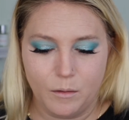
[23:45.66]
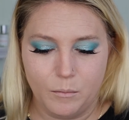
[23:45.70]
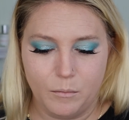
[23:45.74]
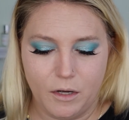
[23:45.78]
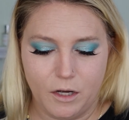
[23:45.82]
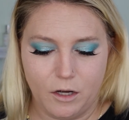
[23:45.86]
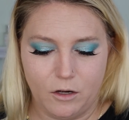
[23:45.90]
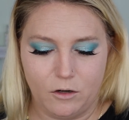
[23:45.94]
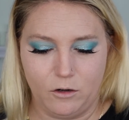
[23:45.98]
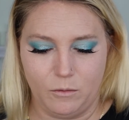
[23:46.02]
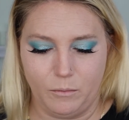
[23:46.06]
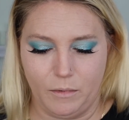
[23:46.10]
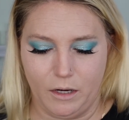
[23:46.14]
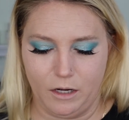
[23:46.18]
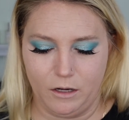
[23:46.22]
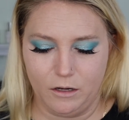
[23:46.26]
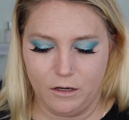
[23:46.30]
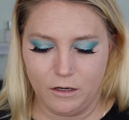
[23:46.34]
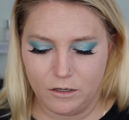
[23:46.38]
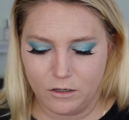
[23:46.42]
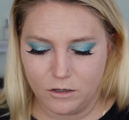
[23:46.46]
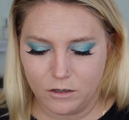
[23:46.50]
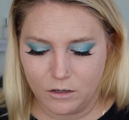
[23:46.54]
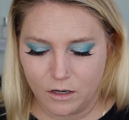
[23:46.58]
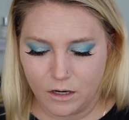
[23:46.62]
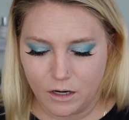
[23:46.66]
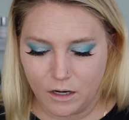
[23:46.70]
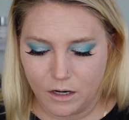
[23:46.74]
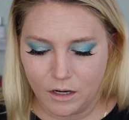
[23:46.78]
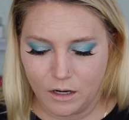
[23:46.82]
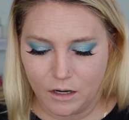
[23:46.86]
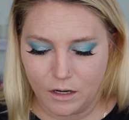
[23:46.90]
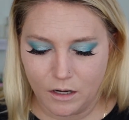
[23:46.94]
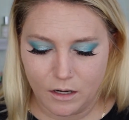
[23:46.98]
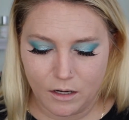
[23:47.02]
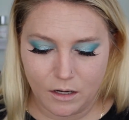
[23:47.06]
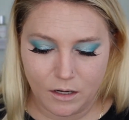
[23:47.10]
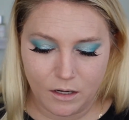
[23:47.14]
powder my under
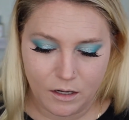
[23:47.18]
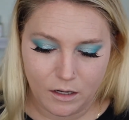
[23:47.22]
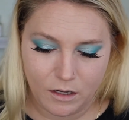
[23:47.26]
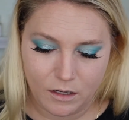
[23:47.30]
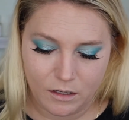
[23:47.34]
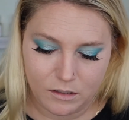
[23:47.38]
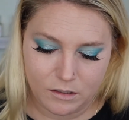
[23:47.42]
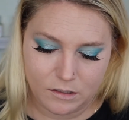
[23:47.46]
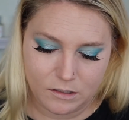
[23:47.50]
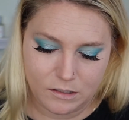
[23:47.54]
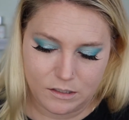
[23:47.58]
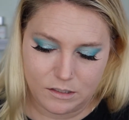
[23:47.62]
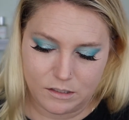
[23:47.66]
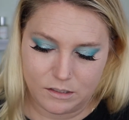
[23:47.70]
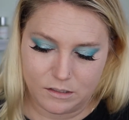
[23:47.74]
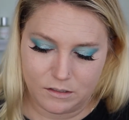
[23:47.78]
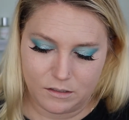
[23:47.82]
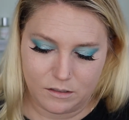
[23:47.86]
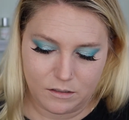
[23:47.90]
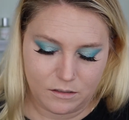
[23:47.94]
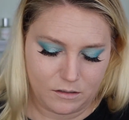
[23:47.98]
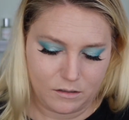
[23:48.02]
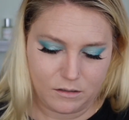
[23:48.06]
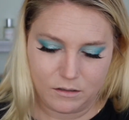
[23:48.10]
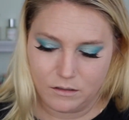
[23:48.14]
eyes.